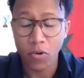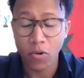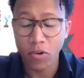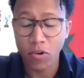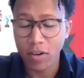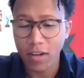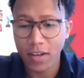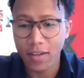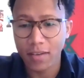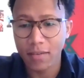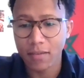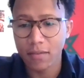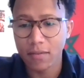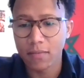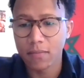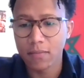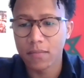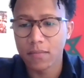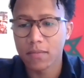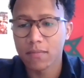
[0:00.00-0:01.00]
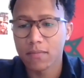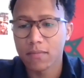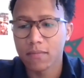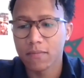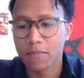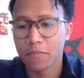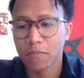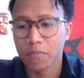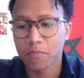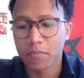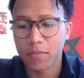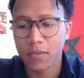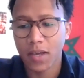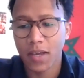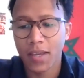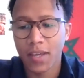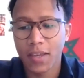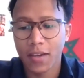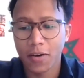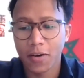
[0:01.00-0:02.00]
working
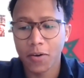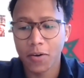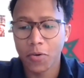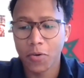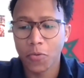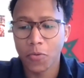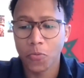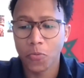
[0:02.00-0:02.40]
like uh,